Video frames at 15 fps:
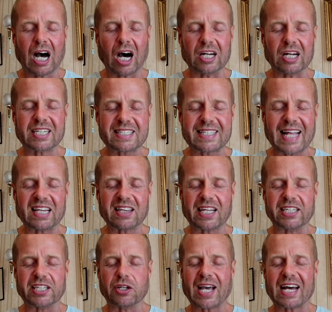understand
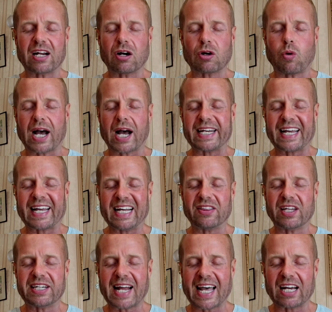it you cannot quite hit
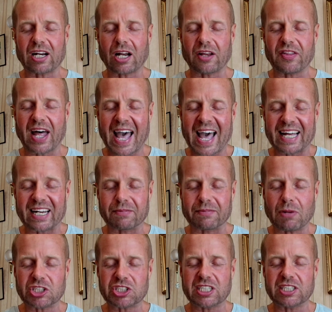the nail on the head
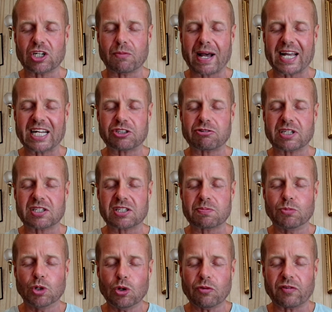much in your matrix
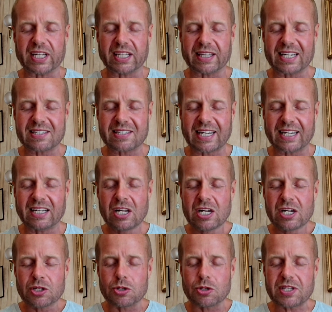movie they say
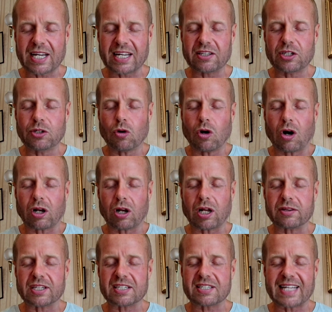you say you all
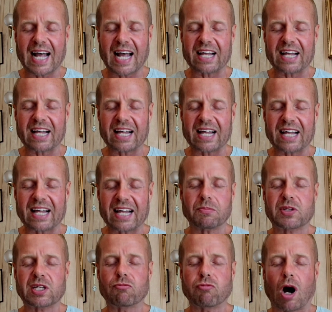understand there is
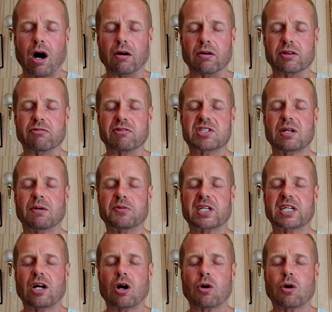something wrong there is
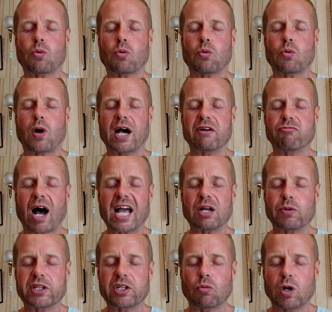something not quite right
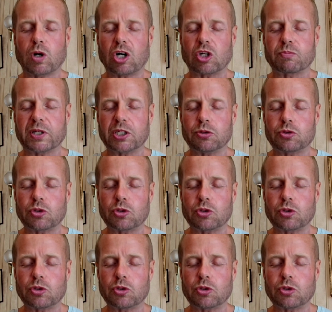with your world but you